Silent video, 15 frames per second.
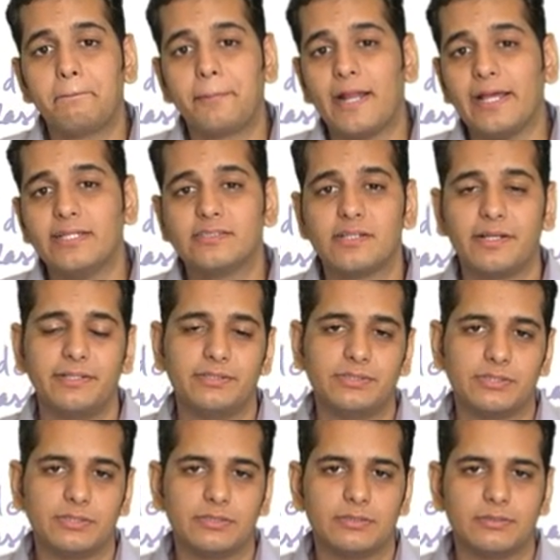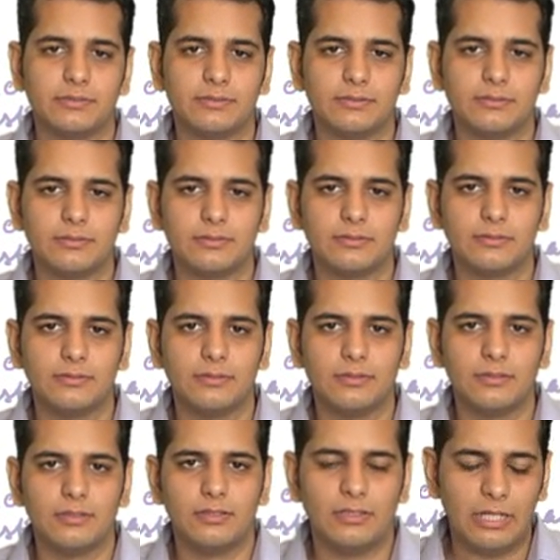price range.
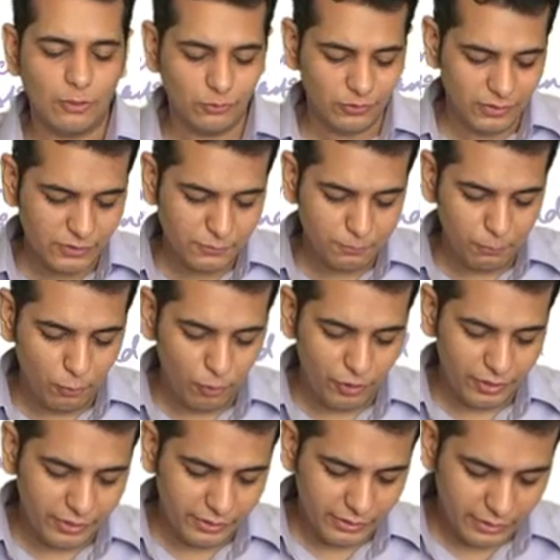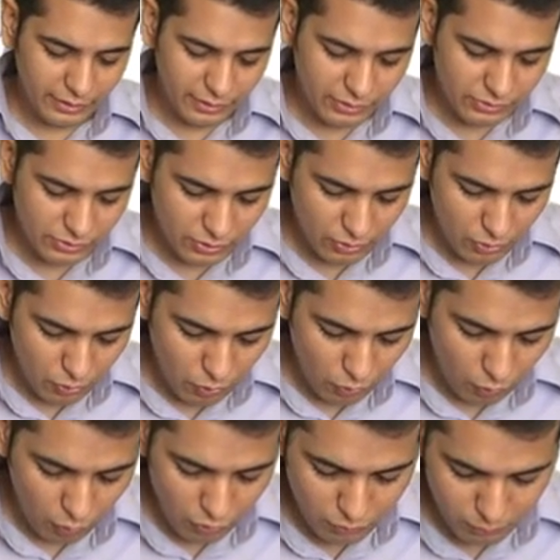Now this point is
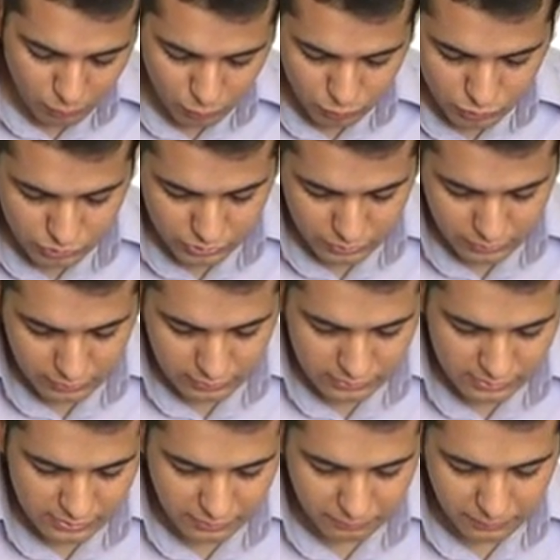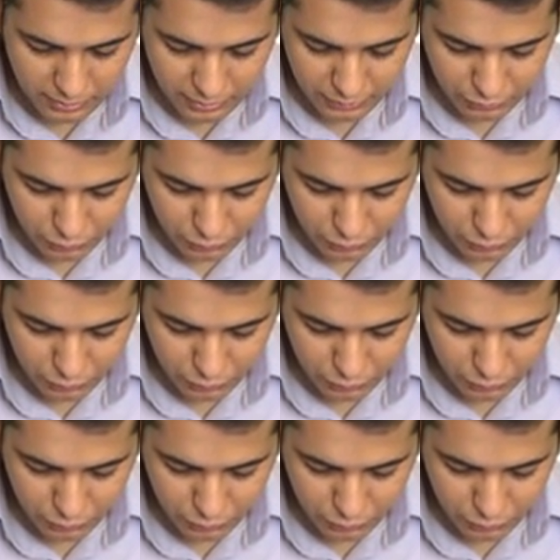almost similar